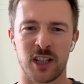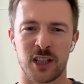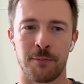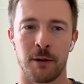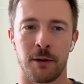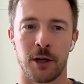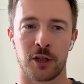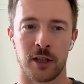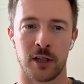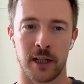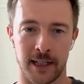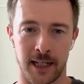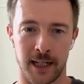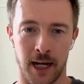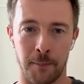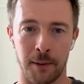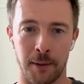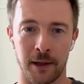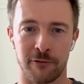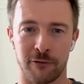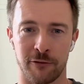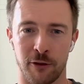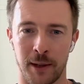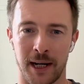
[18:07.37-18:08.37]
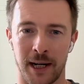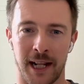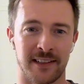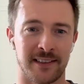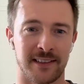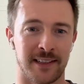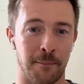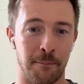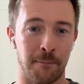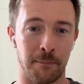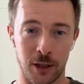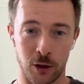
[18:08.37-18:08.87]
especially coming from an
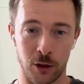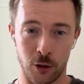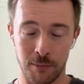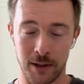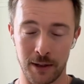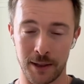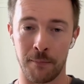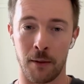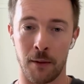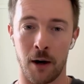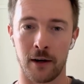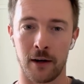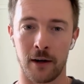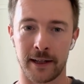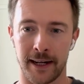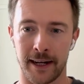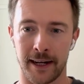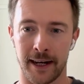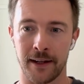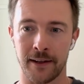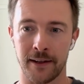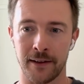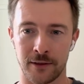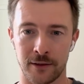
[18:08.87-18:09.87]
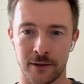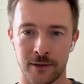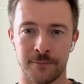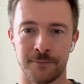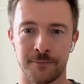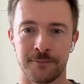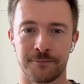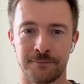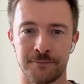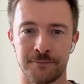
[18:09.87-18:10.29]
SMB or mid-market lens.